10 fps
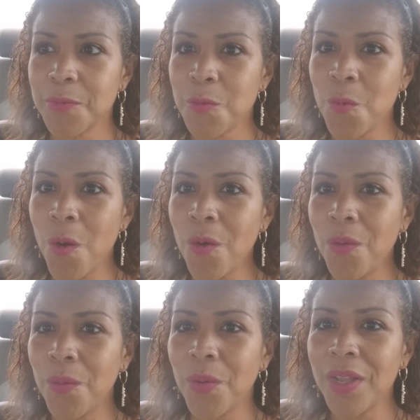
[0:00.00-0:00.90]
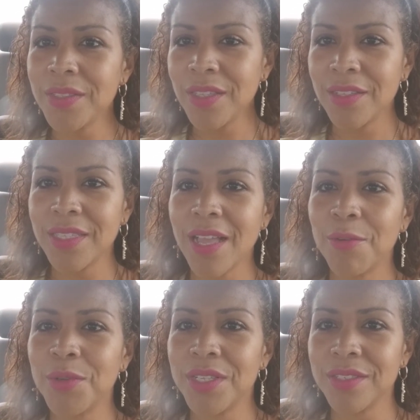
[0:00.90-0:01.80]
whoa, I thought
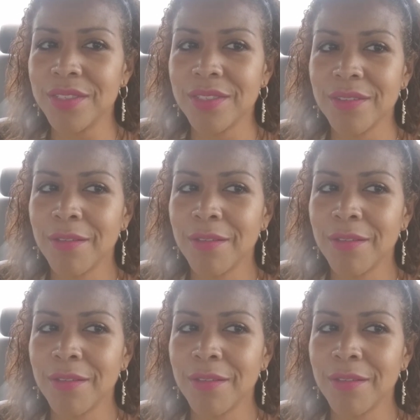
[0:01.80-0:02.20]
that was